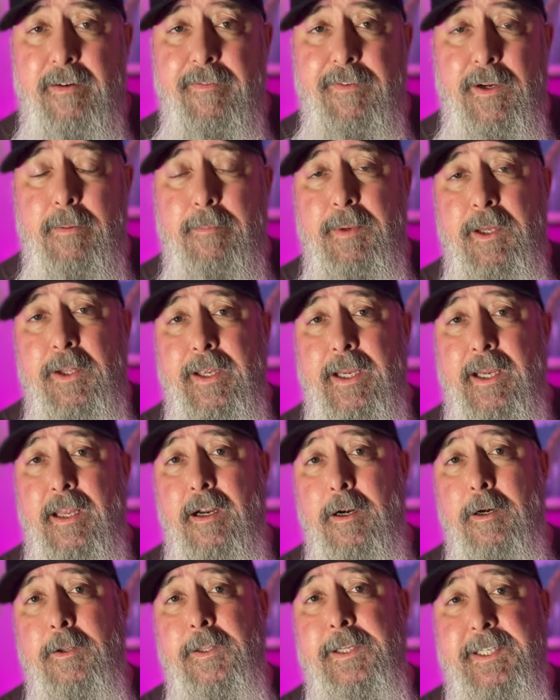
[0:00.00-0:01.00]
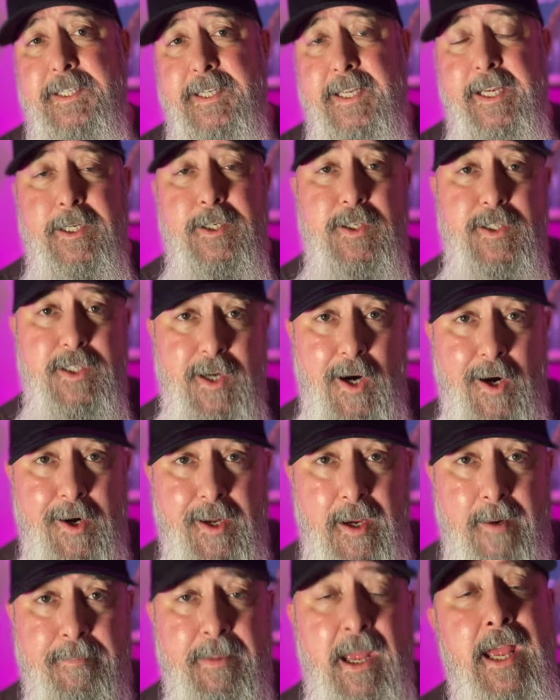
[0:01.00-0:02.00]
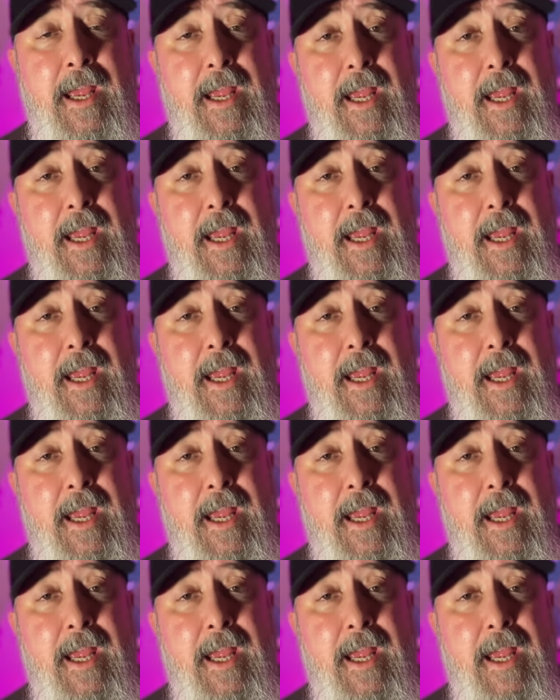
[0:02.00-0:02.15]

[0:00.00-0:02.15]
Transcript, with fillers: if you're building an early stage startup